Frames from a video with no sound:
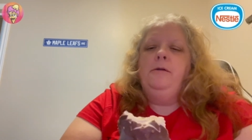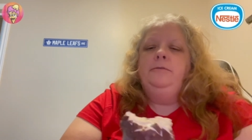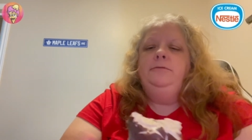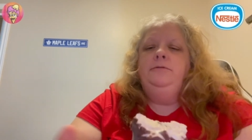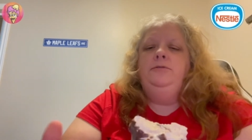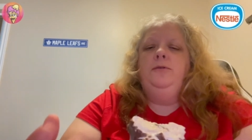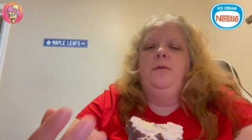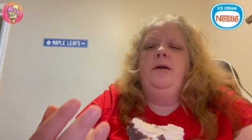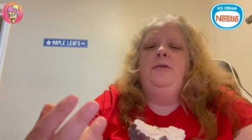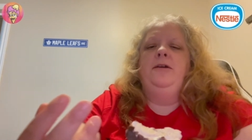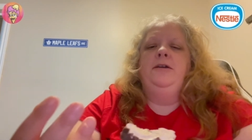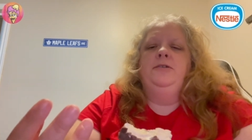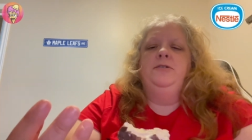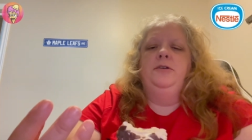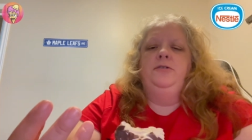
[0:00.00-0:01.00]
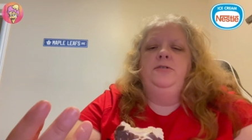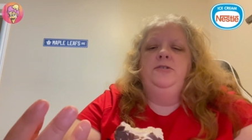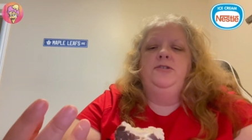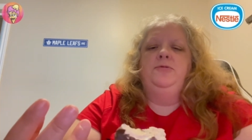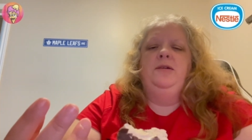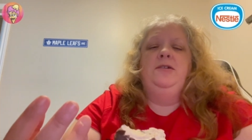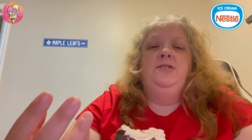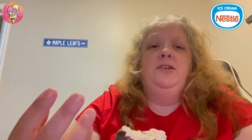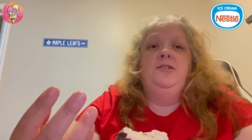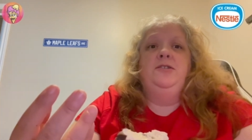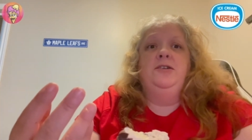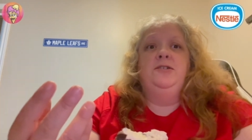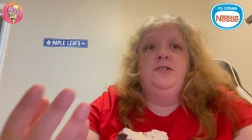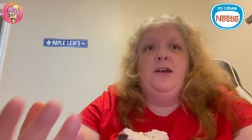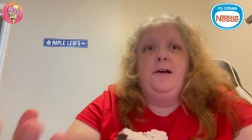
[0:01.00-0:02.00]
you know, I like it's not too sweet. It tastes
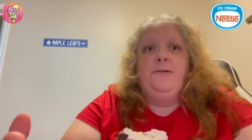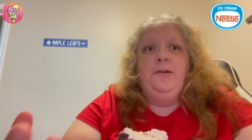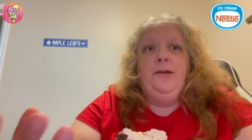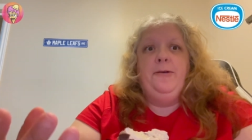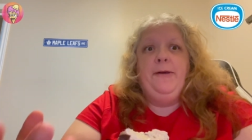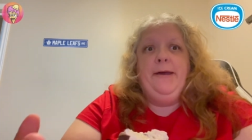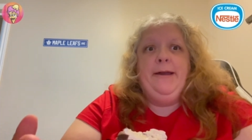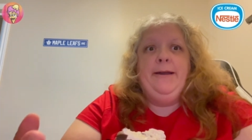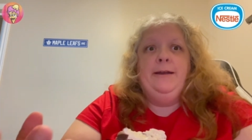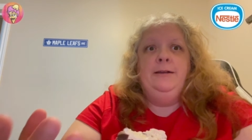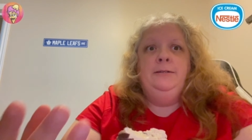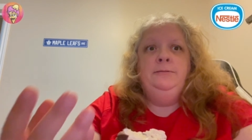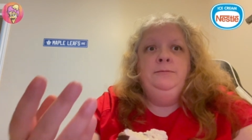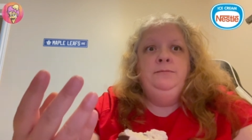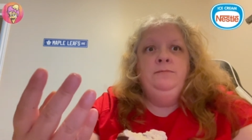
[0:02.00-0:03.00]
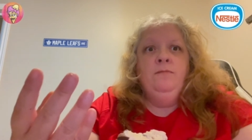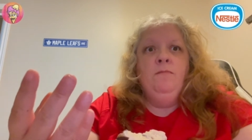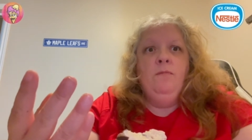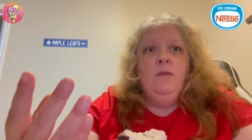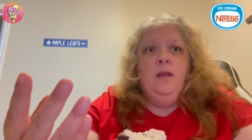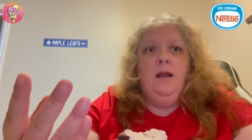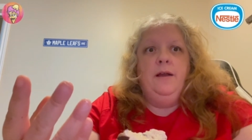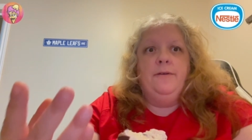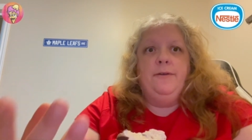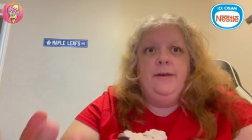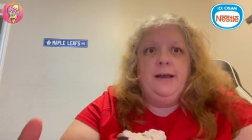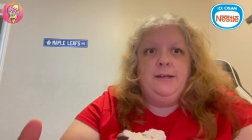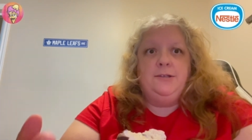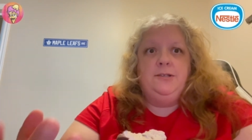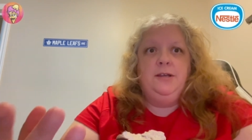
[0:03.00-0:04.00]
exactly like a
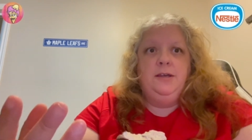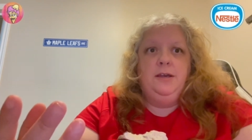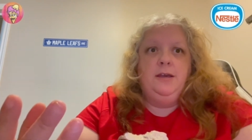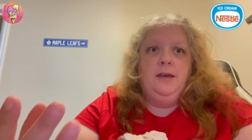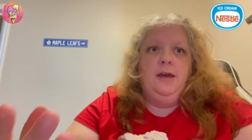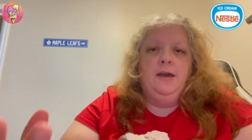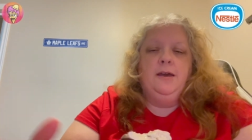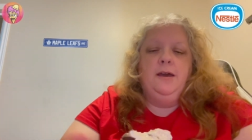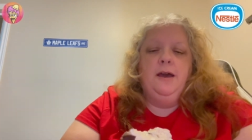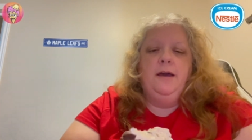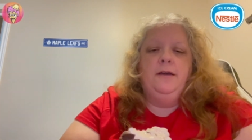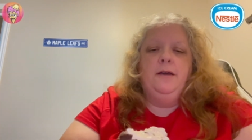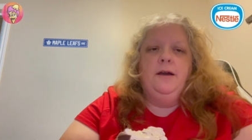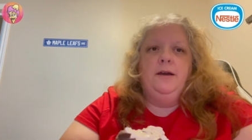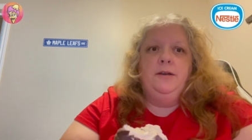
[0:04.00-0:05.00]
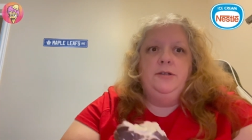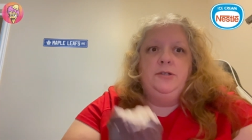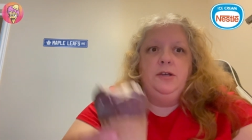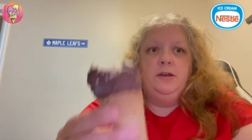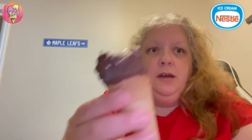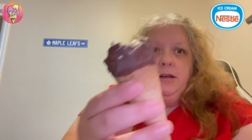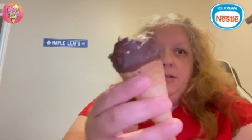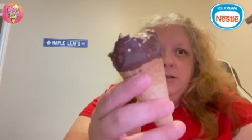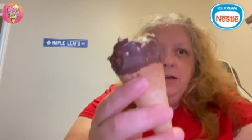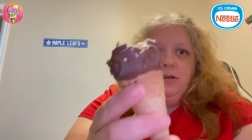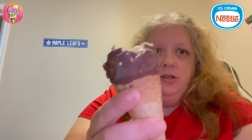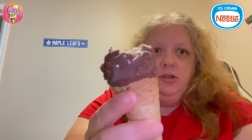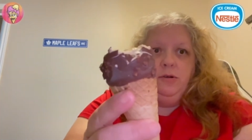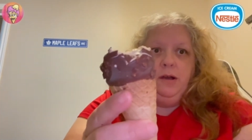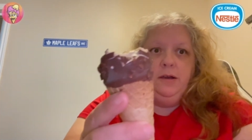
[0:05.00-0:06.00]
classic Kit Kat, guys. You guys
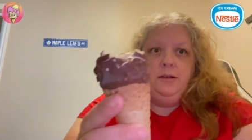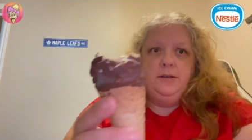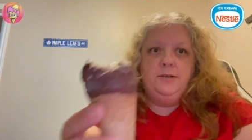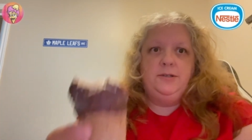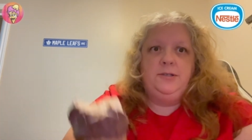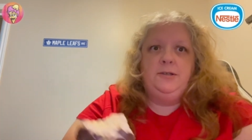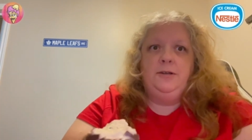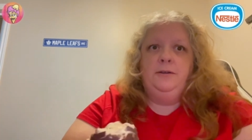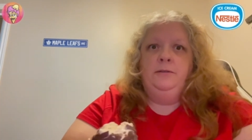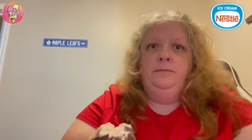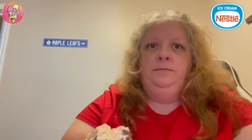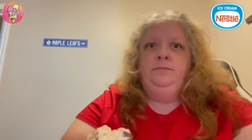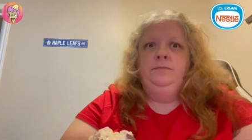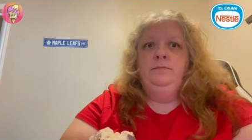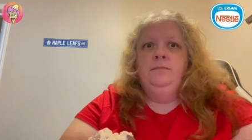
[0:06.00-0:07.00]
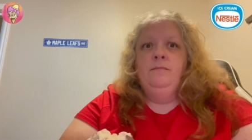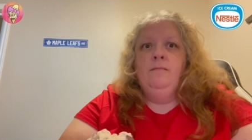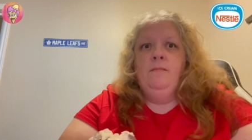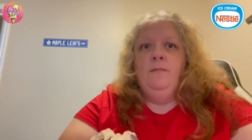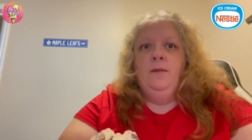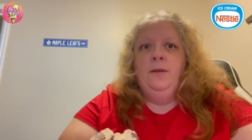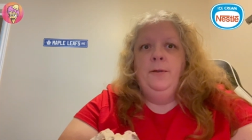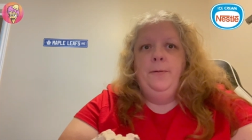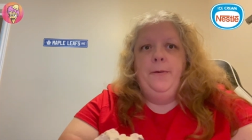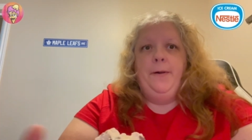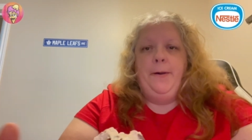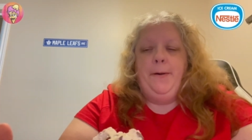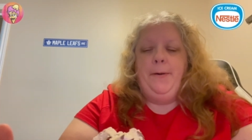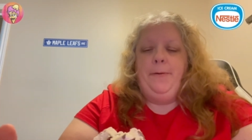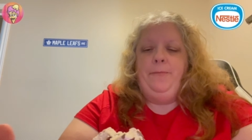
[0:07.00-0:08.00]
gotta try this.
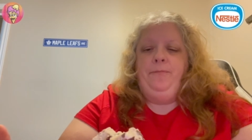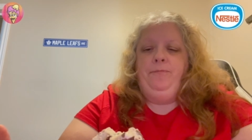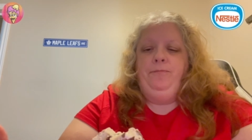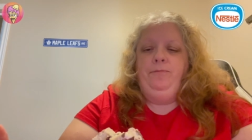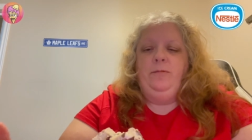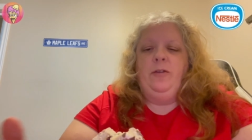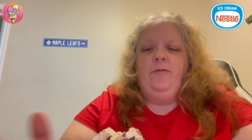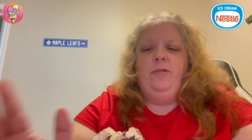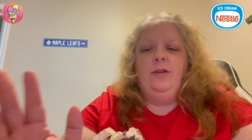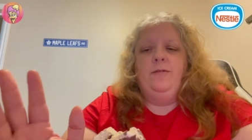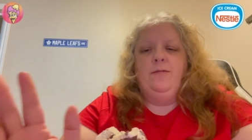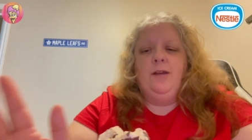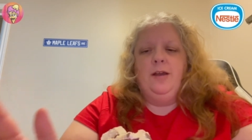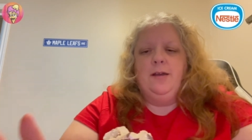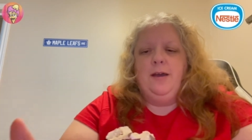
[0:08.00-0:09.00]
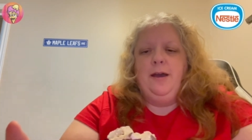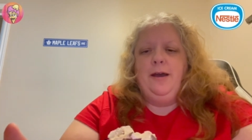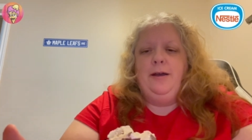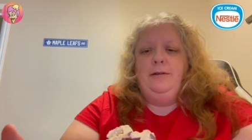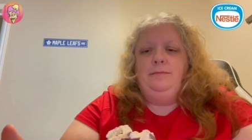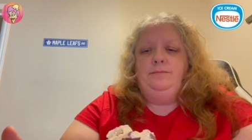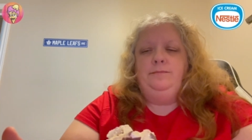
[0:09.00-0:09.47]
Um, if you love Kit Kat,